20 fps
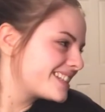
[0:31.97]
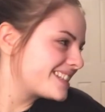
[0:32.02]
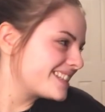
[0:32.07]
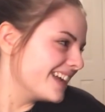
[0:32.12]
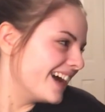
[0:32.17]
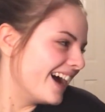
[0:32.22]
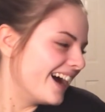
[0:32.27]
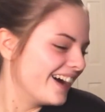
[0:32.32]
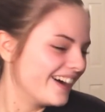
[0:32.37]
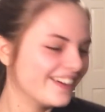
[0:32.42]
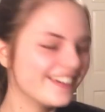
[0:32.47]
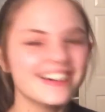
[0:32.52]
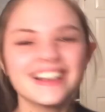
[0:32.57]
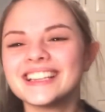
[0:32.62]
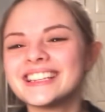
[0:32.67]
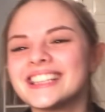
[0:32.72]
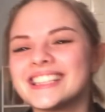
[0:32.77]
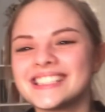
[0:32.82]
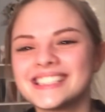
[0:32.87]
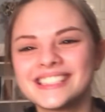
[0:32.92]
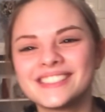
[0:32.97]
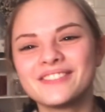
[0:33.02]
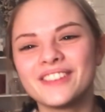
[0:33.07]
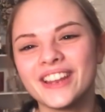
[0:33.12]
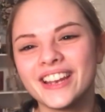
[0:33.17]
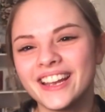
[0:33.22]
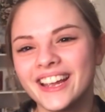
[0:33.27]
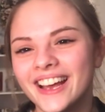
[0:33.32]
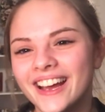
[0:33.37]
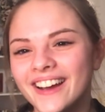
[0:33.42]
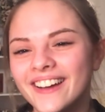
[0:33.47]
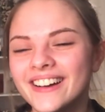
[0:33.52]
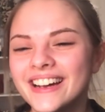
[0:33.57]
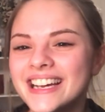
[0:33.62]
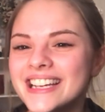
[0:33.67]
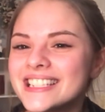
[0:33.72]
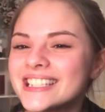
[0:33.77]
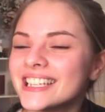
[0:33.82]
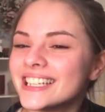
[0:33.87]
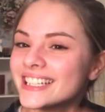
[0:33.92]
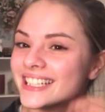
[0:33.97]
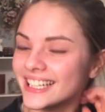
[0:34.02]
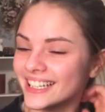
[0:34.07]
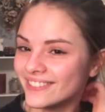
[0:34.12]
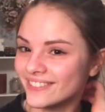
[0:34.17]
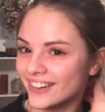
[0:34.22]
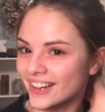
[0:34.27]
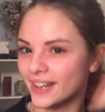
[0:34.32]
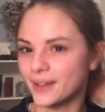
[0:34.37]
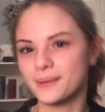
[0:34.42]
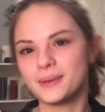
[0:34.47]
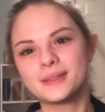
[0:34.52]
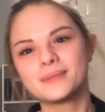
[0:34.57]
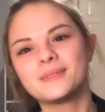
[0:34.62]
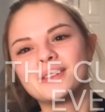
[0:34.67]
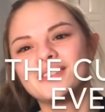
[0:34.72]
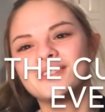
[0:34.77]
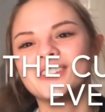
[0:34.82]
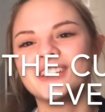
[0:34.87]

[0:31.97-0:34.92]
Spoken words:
So this video is a get ready with me